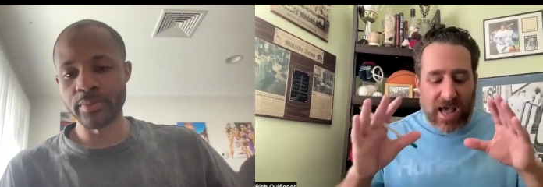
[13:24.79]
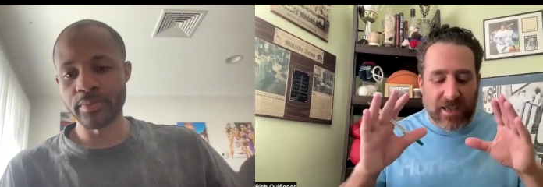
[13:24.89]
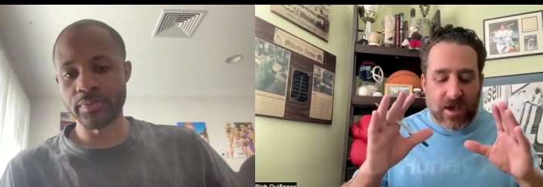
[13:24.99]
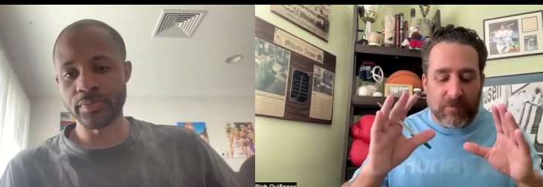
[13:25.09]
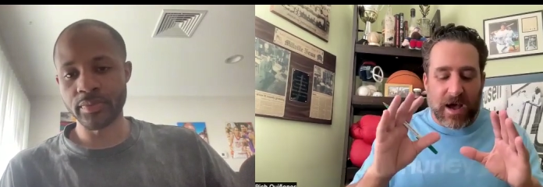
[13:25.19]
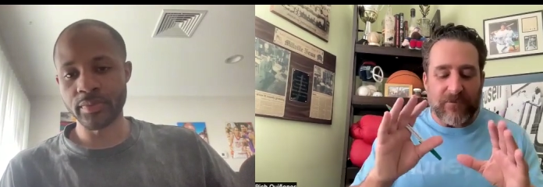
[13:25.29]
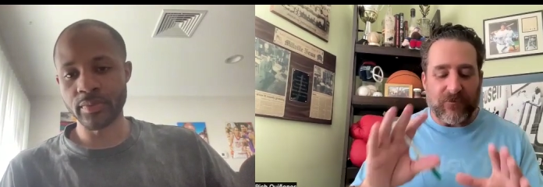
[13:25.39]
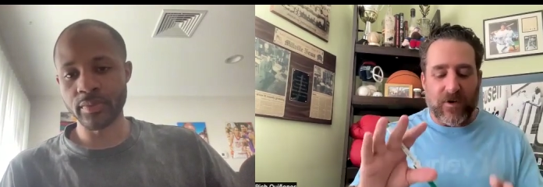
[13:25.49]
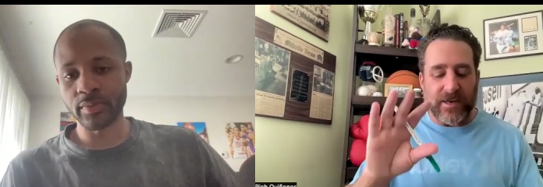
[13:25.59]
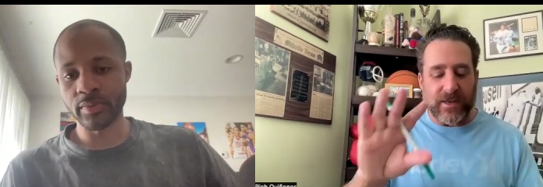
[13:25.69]
Speaker 1: guy, my
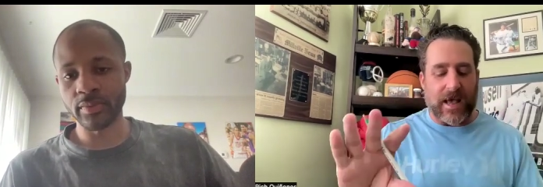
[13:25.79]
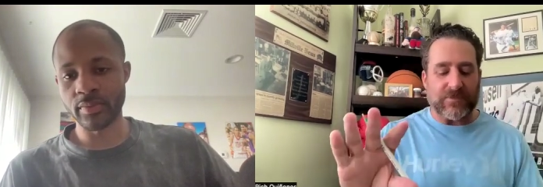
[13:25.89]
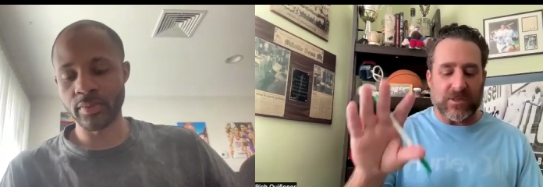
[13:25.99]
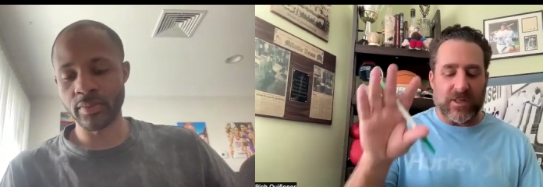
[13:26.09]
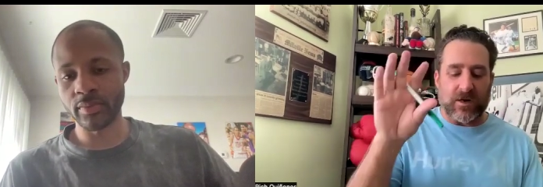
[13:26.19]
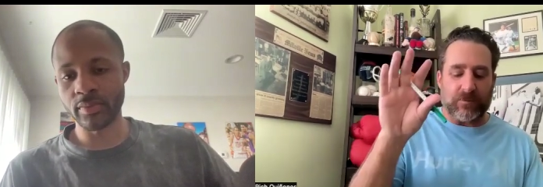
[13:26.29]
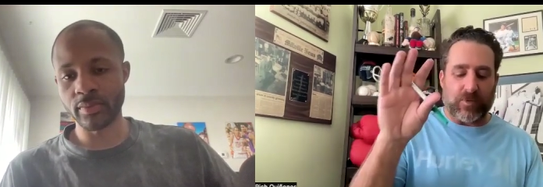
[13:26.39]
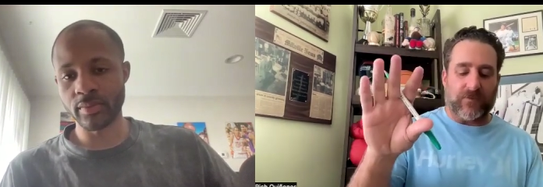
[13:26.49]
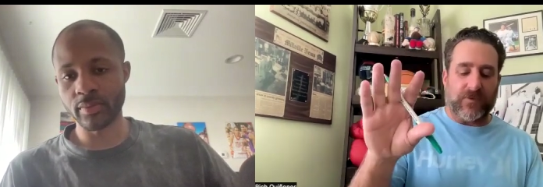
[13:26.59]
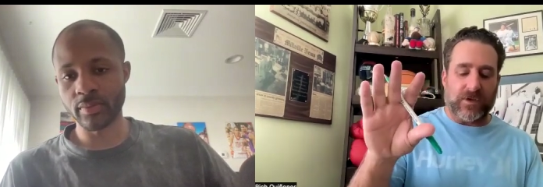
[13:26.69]
friend, encapsulated
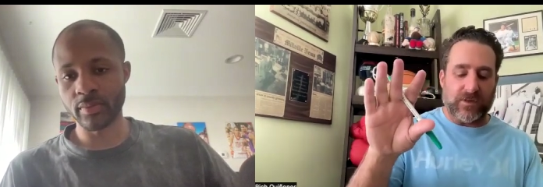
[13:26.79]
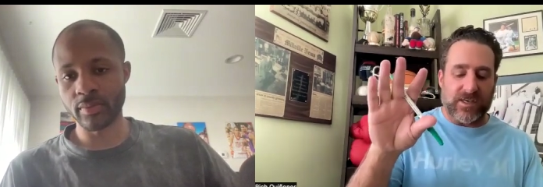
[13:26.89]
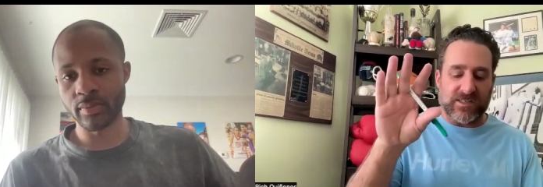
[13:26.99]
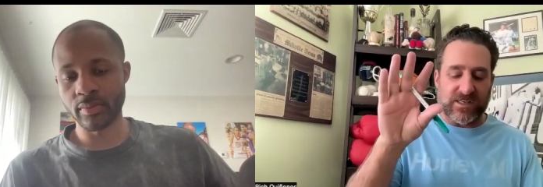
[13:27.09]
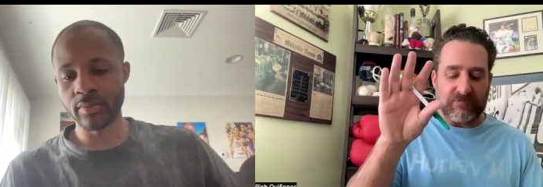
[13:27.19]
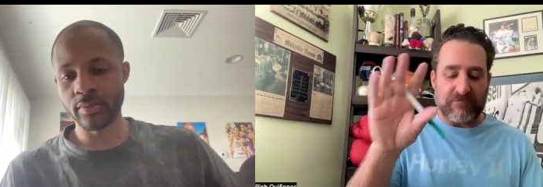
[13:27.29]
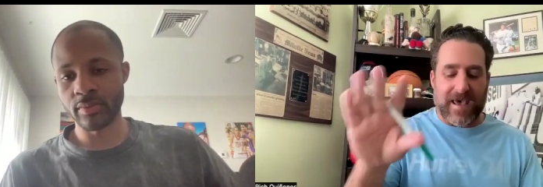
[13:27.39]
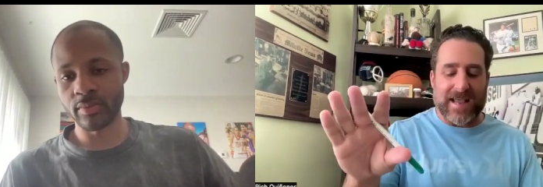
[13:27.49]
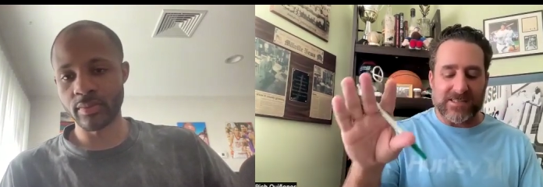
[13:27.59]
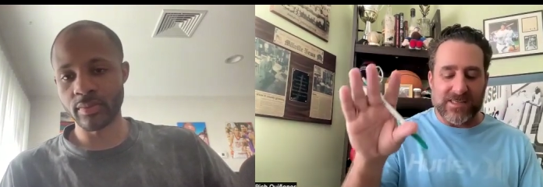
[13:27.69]
perfectly. He said
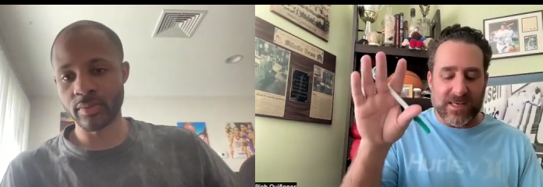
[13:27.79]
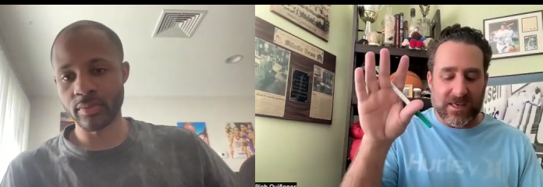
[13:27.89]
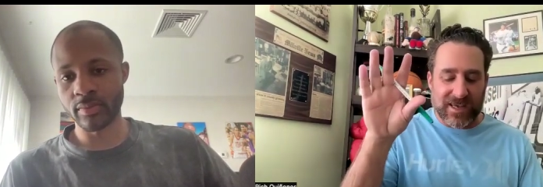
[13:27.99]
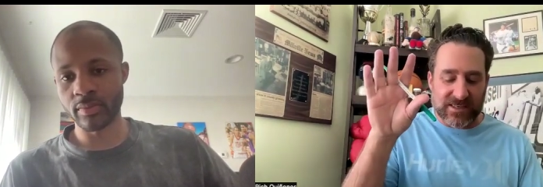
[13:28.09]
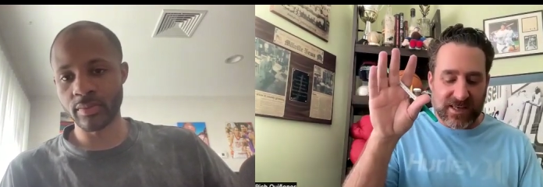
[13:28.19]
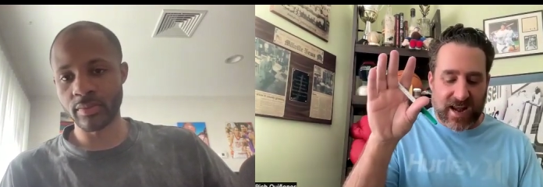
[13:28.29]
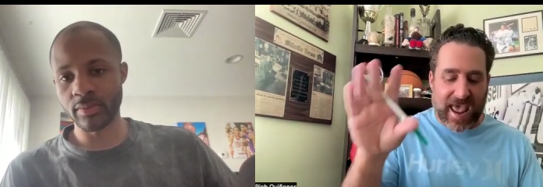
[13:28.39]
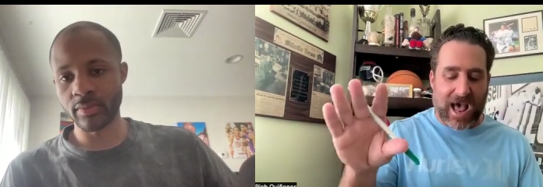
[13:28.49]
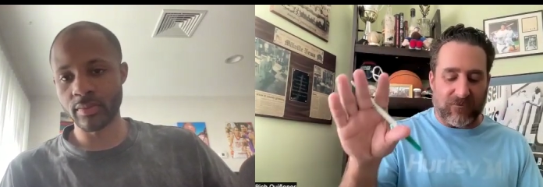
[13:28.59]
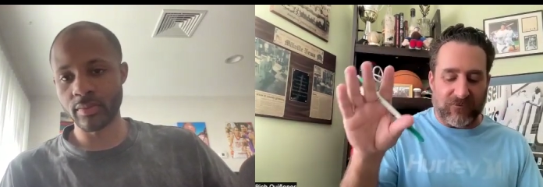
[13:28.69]
Maxey is an
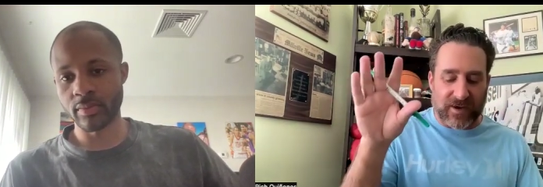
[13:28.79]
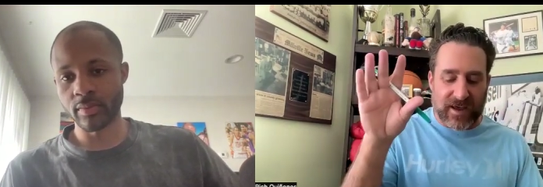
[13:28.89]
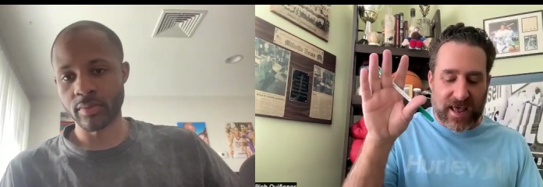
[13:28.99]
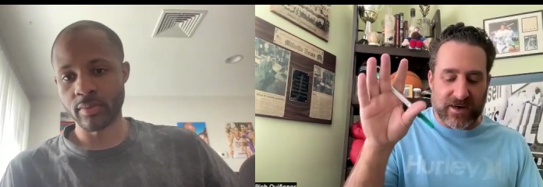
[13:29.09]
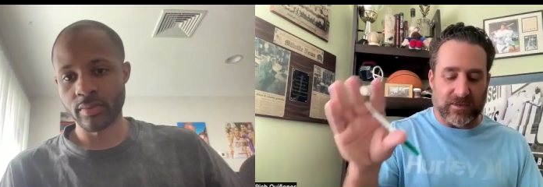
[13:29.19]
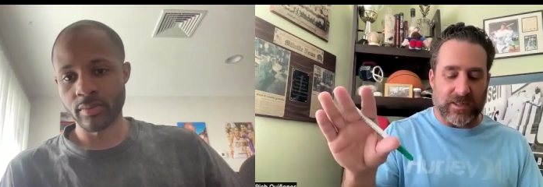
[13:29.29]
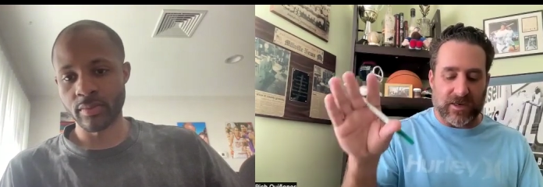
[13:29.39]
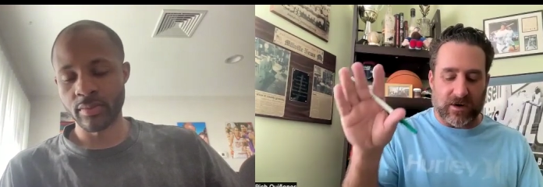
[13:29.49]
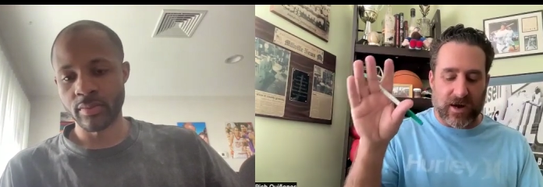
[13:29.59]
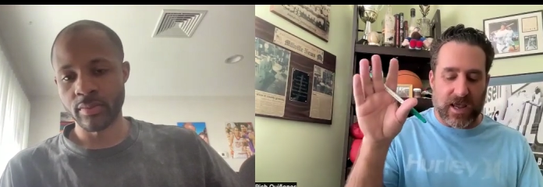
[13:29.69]
alpha and a
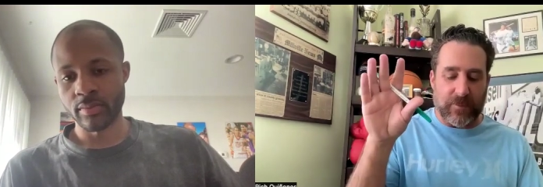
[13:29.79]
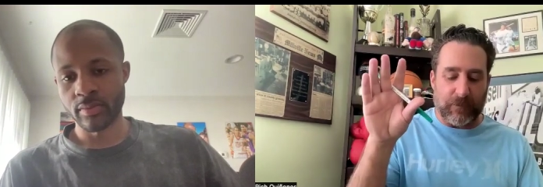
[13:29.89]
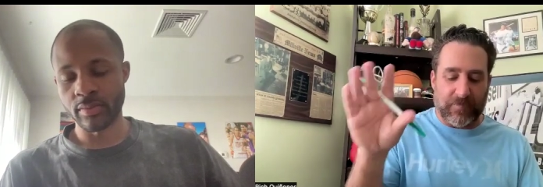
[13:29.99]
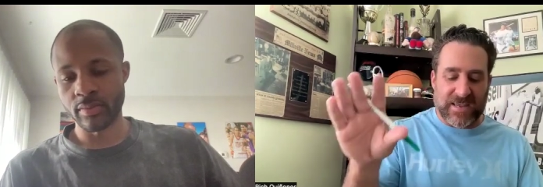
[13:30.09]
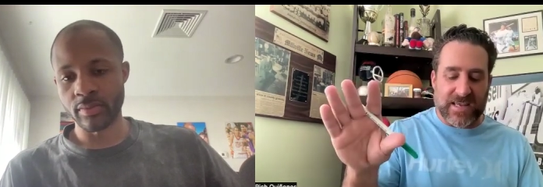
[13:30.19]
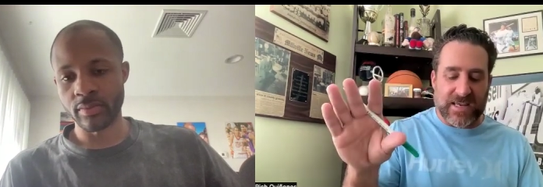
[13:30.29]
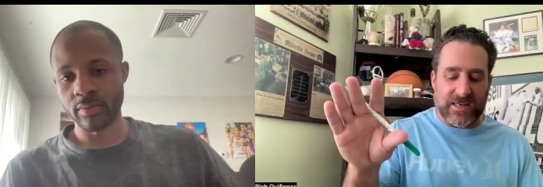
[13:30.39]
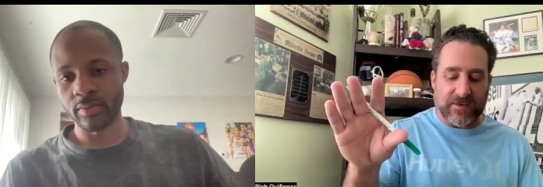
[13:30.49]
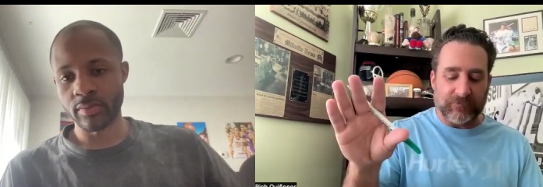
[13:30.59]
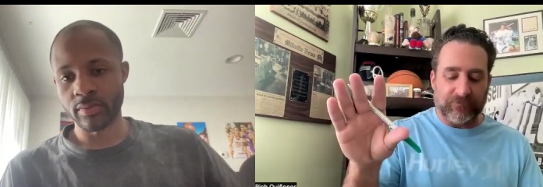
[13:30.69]
leader.
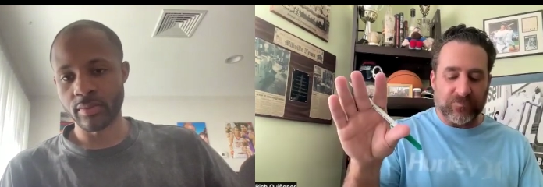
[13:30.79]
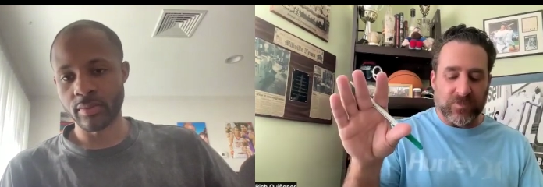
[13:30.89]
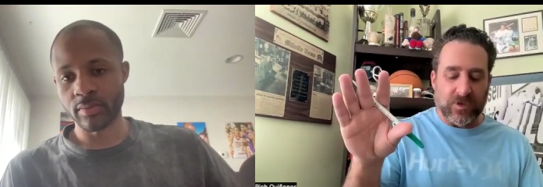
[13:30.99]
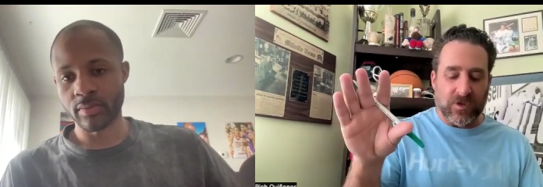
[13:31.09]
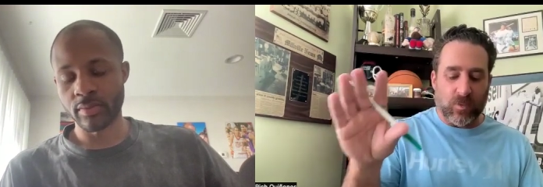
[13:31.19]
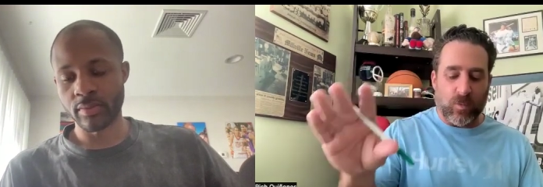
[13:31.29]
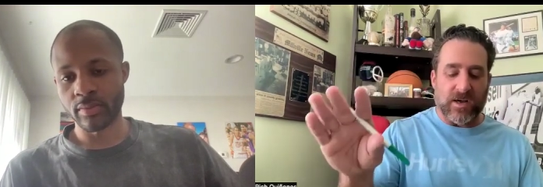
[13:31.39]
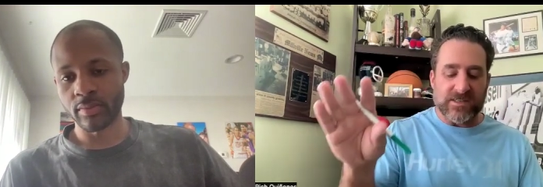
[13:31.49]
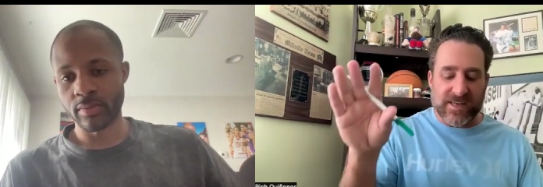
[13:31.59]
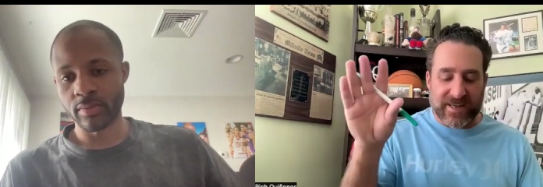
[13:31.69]
Embiid
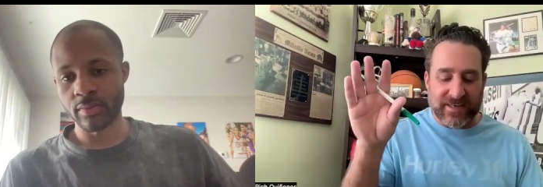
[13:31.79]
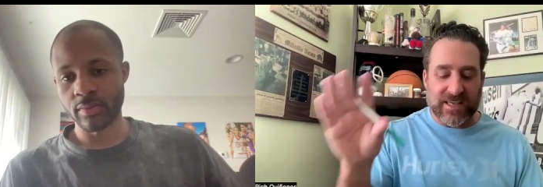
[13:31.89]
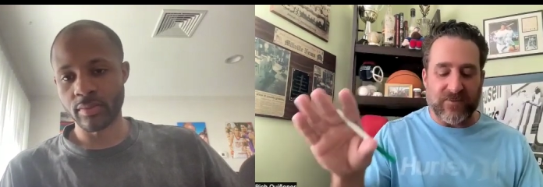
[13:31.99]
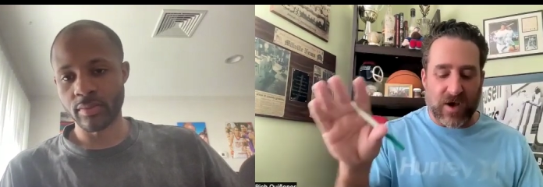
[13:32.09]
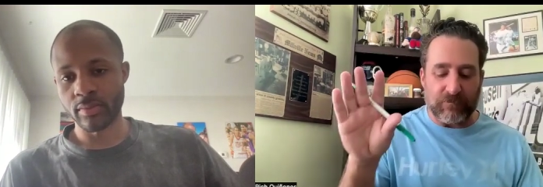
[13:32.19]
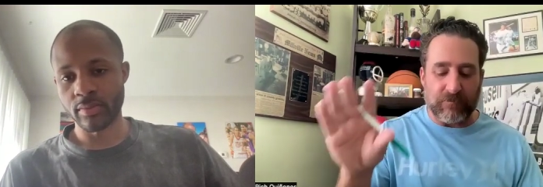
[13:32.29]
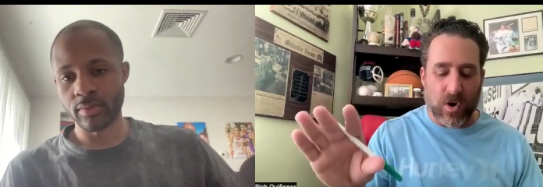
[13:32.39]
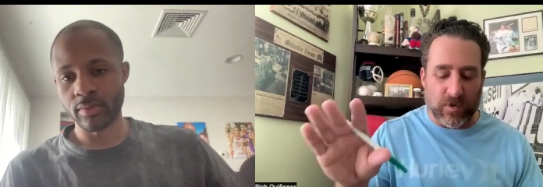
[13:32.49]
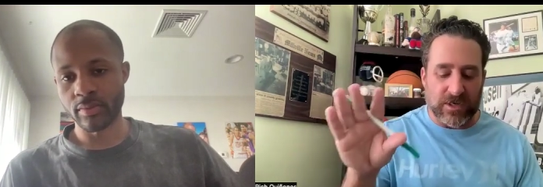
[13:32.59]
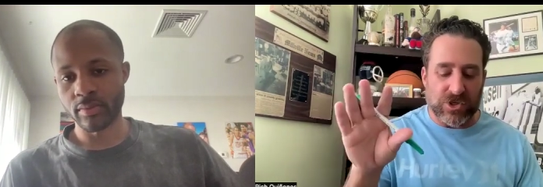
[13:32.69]
was in give up
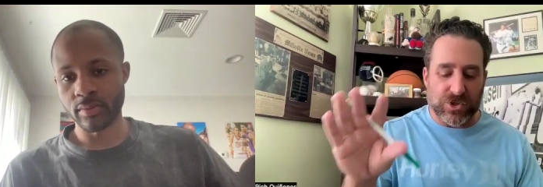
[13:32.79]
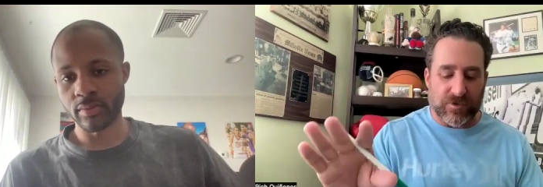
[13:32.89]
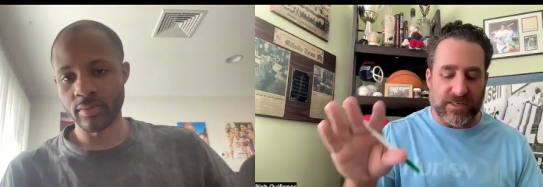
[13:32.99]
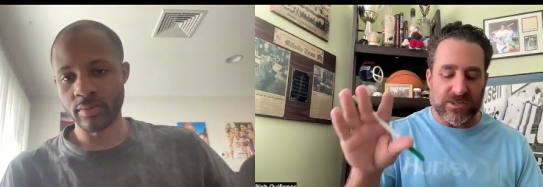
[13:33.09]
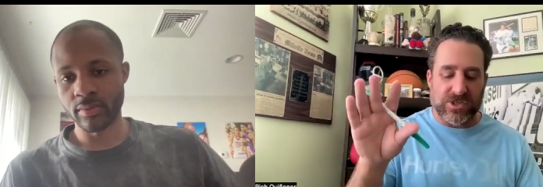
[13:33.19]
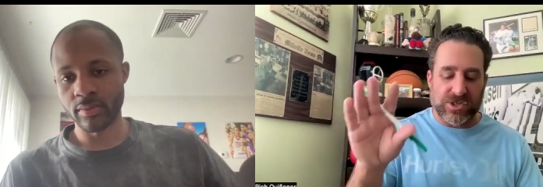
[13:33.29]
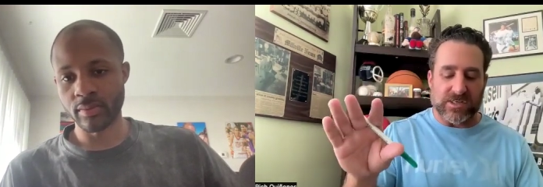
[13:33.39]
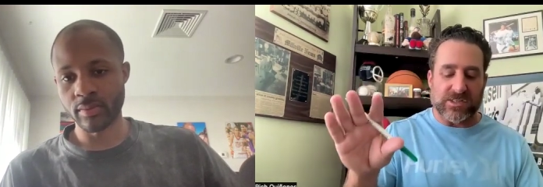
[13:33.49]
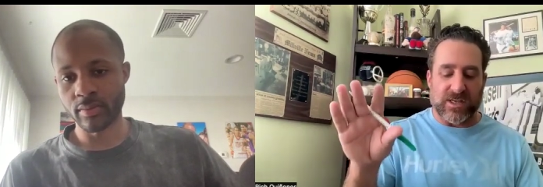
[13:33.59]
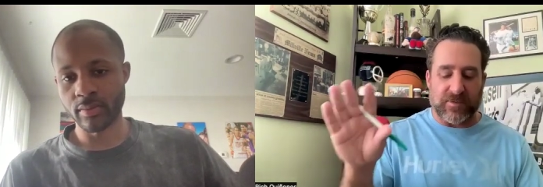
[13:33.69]
mode and shrinks
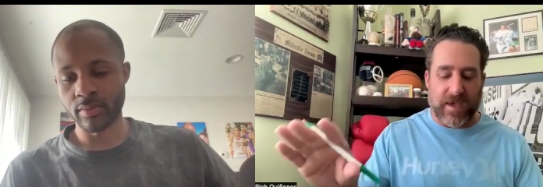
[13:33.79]
just like